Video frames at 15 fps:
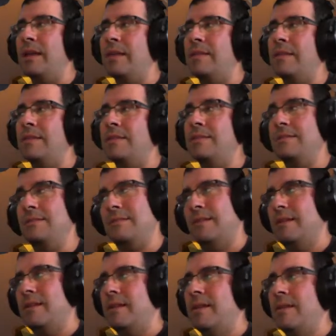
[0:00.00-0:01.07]
This
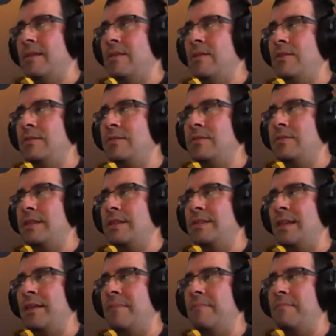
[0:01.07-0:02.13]
use the
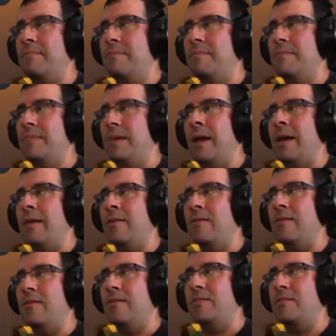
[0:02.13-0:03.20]
same icon
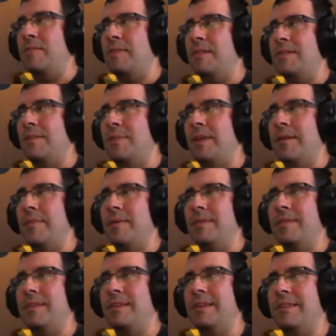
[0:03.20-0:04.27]
or something similar,
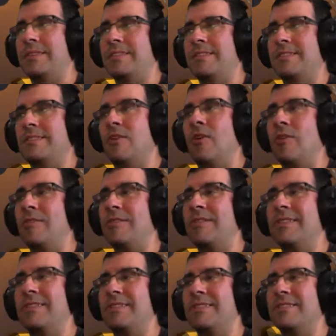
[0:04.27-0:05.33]
but it's gold,
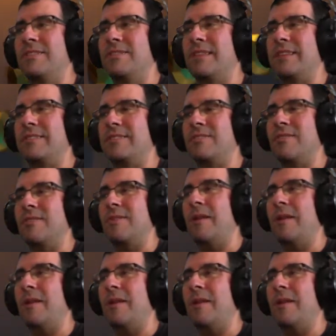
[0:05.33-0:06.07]
it's not a stone.